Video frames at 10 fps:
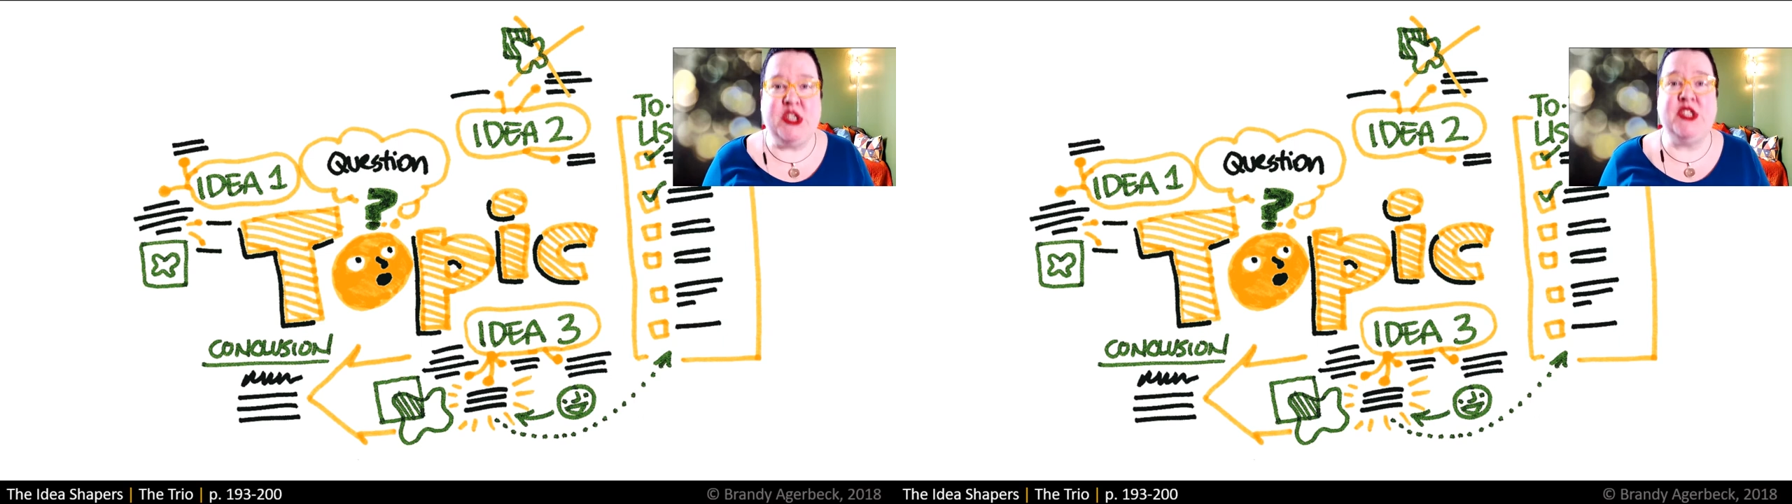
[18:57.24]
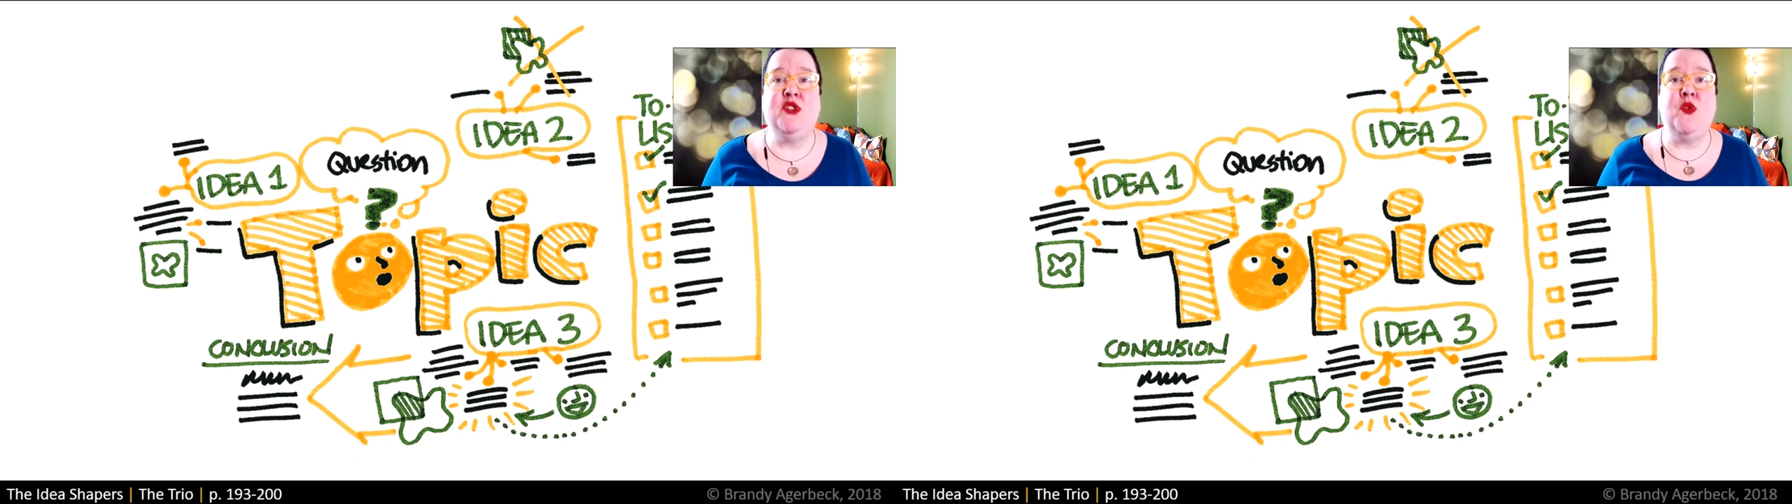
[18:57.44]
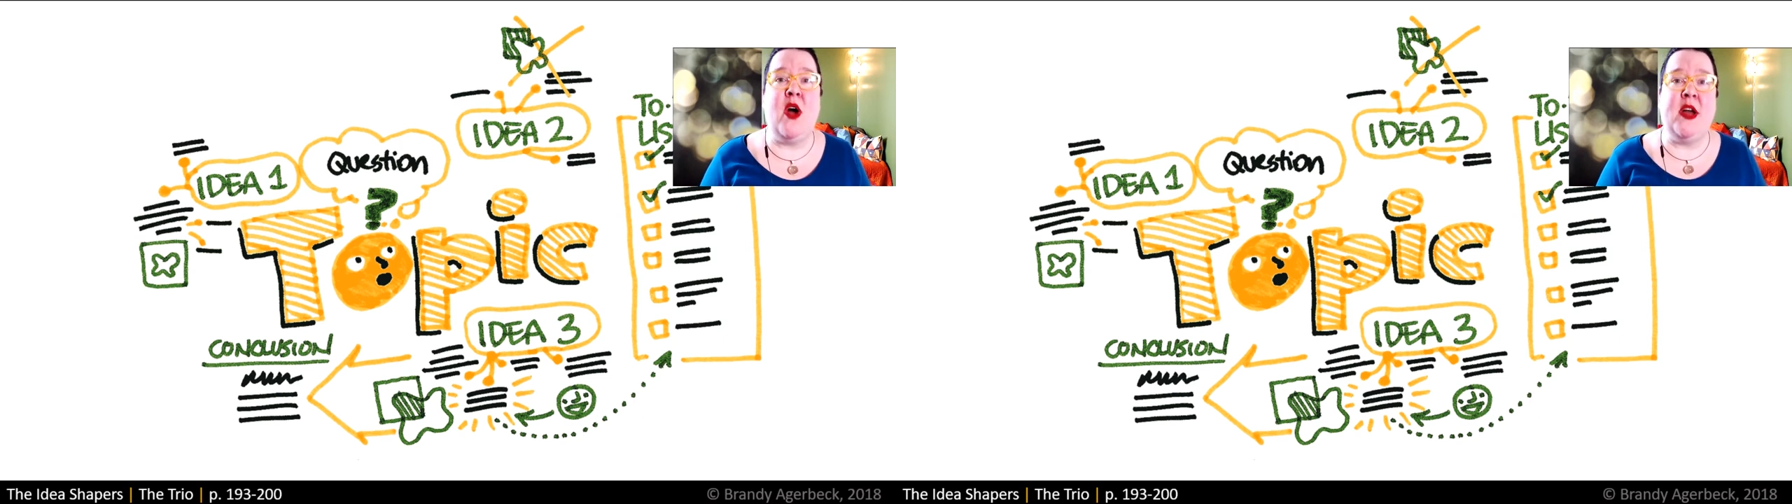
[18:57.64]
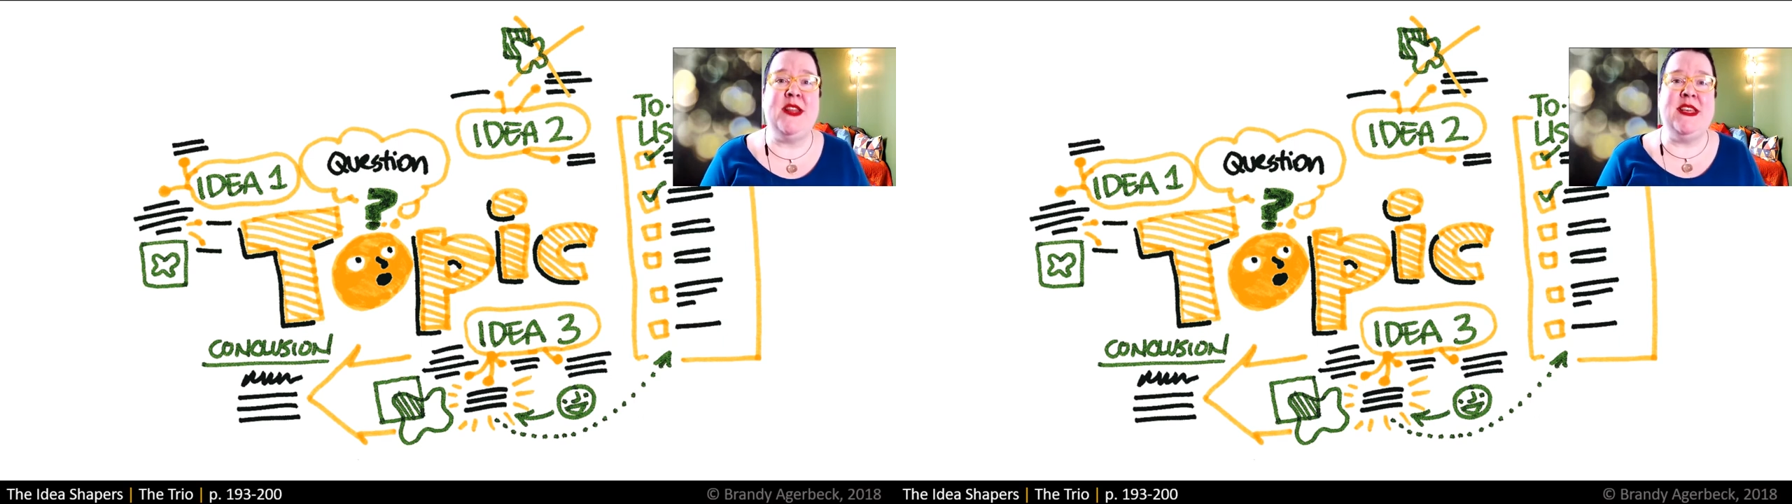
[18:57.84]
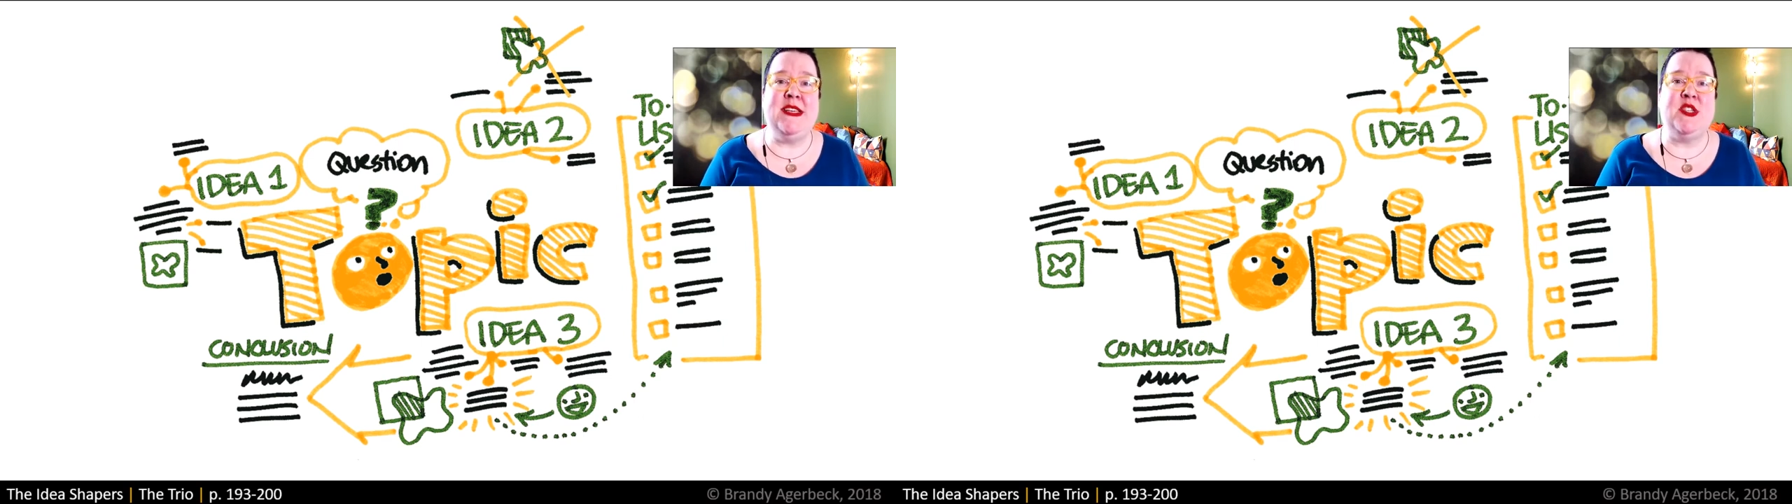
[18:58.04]
is drawn in
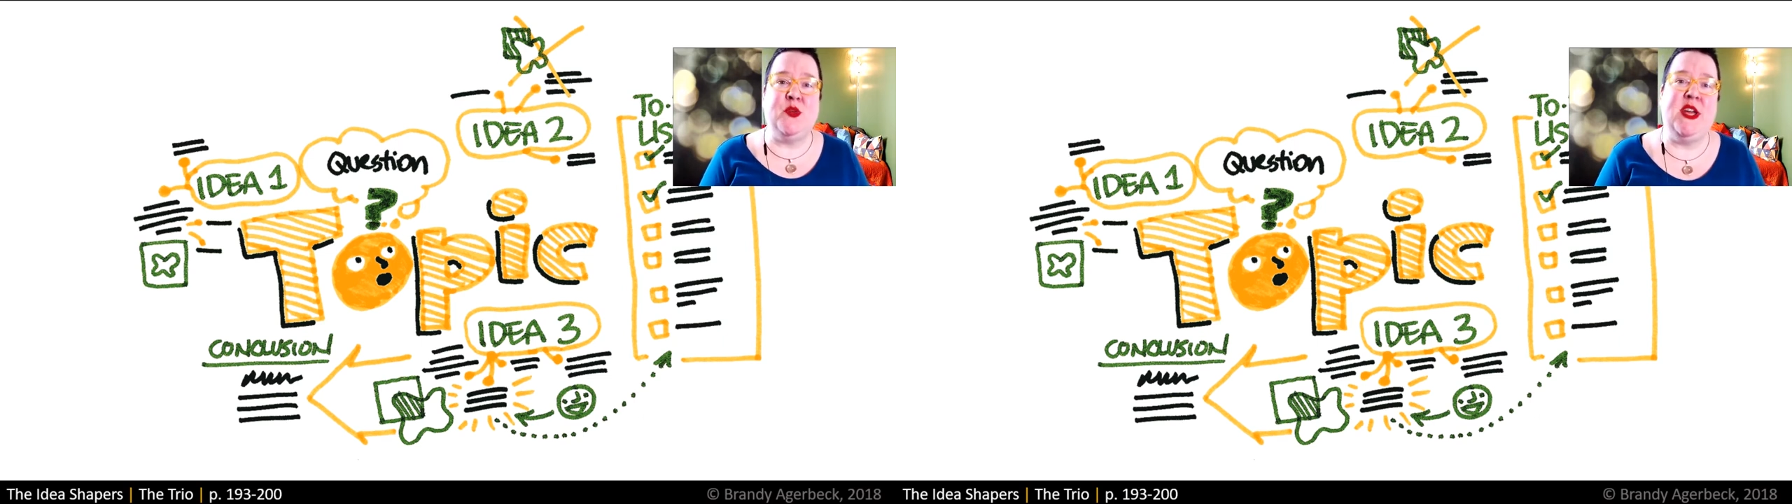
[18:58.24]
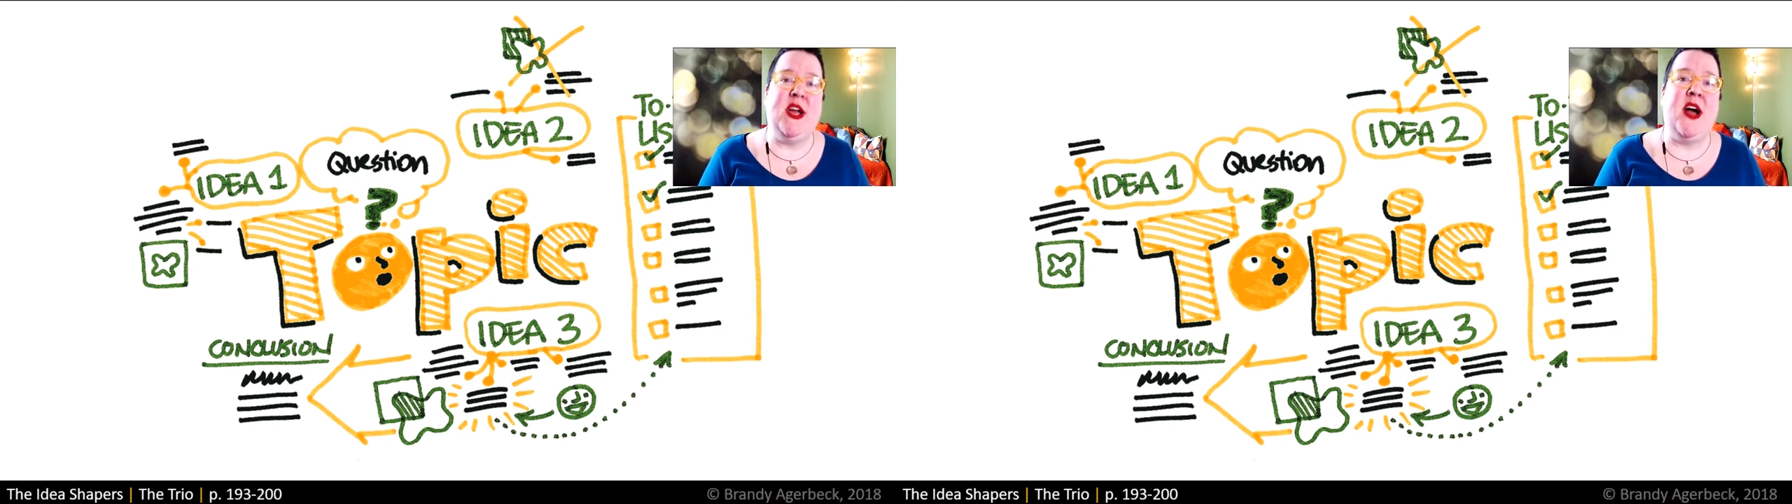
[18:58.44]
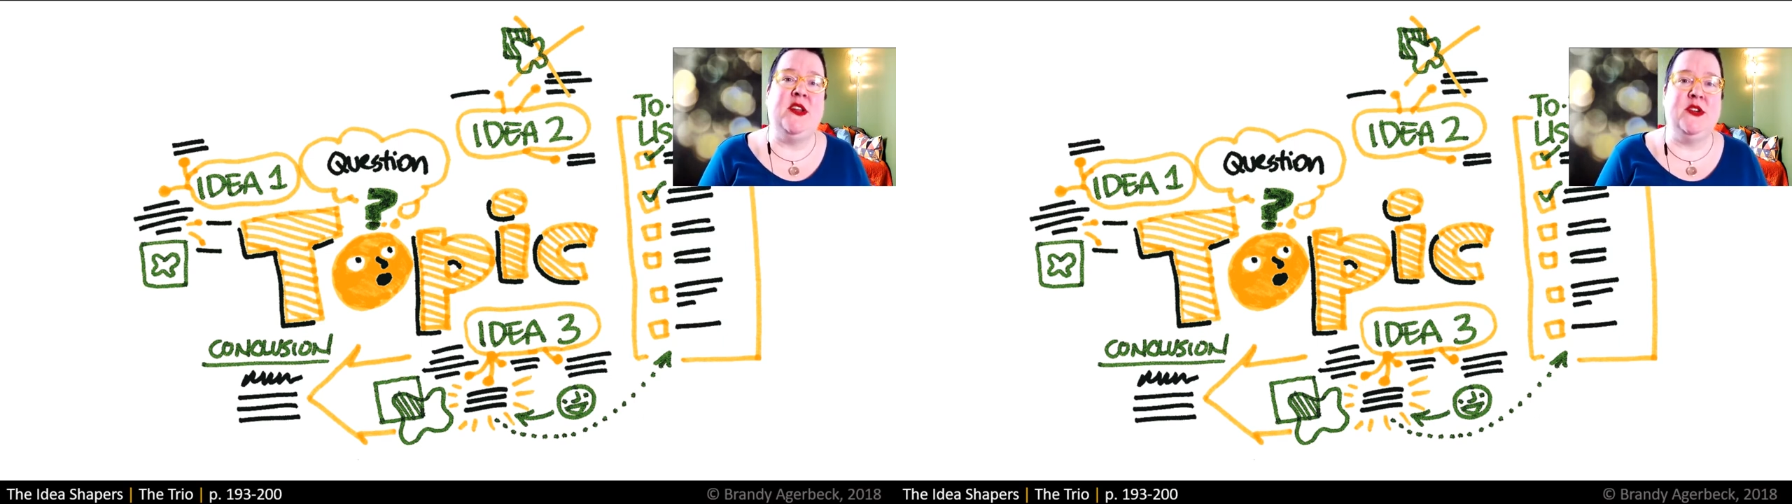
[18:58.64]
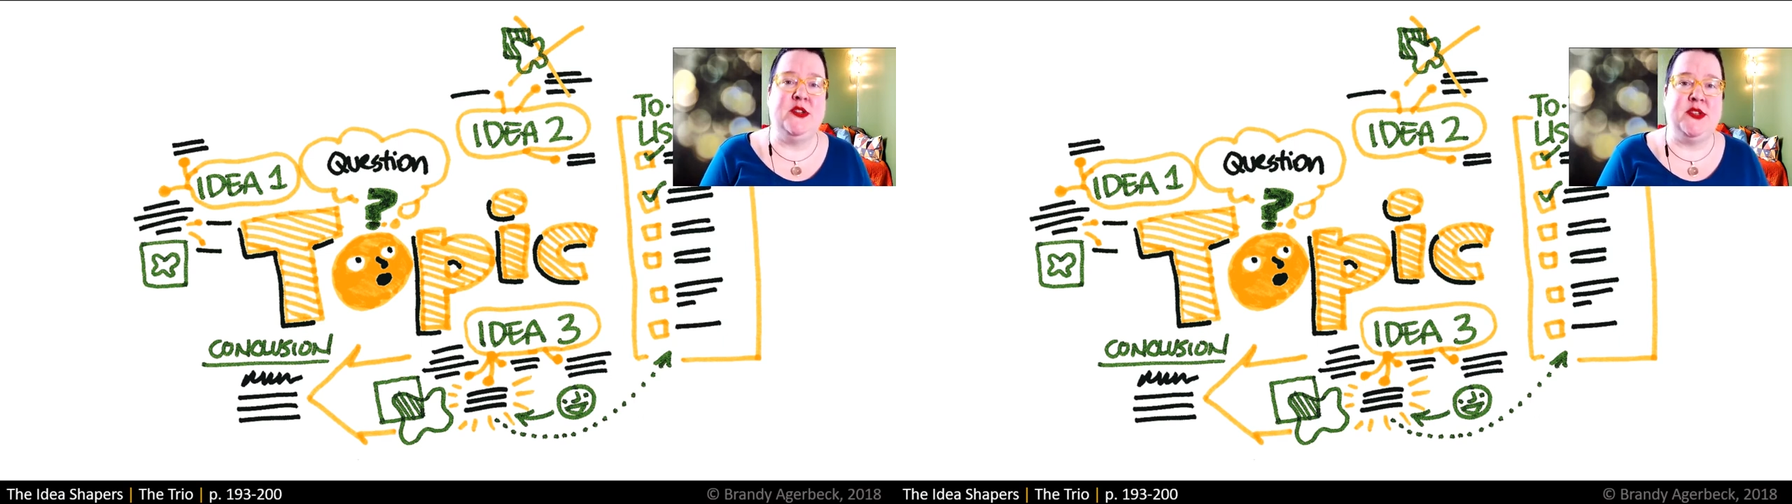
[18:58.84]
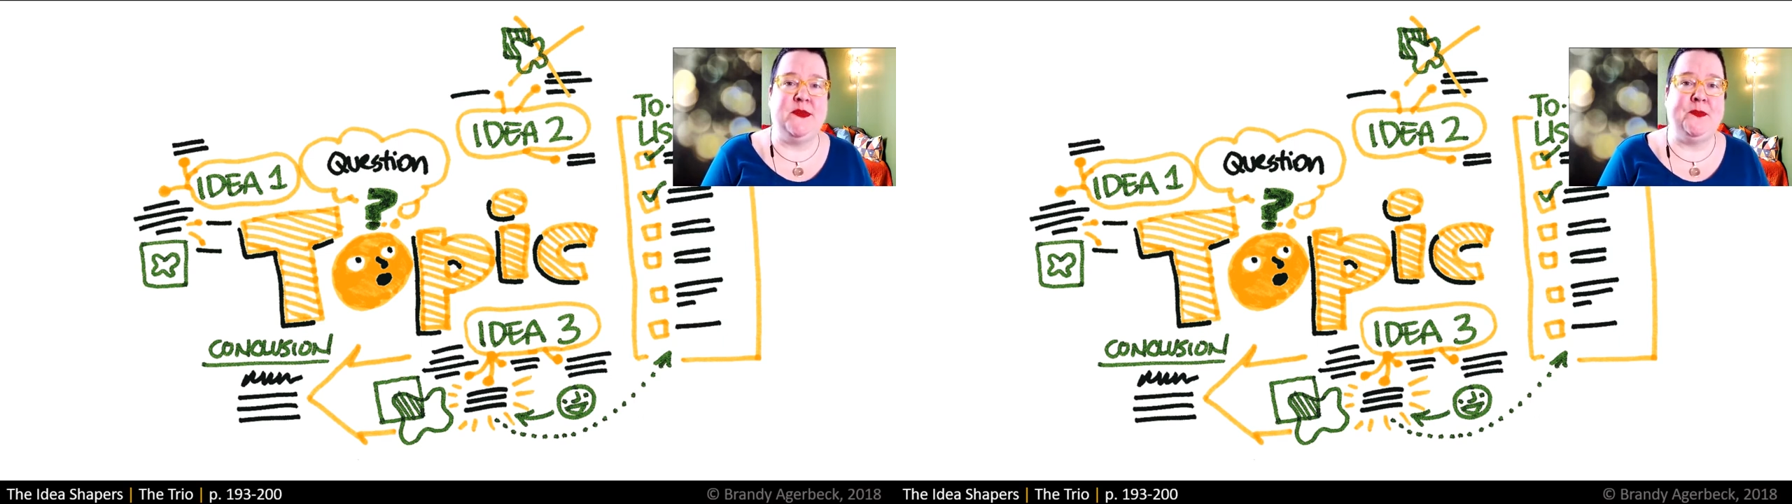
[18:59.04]
these three
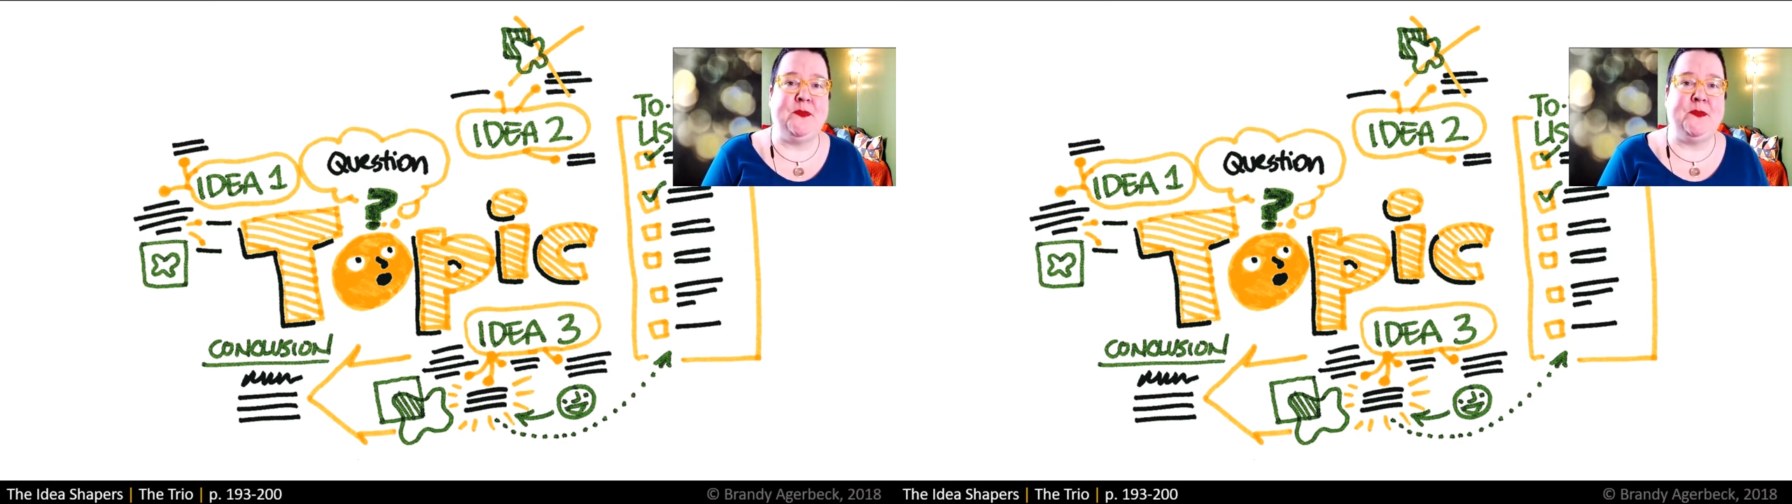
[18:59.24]
colors.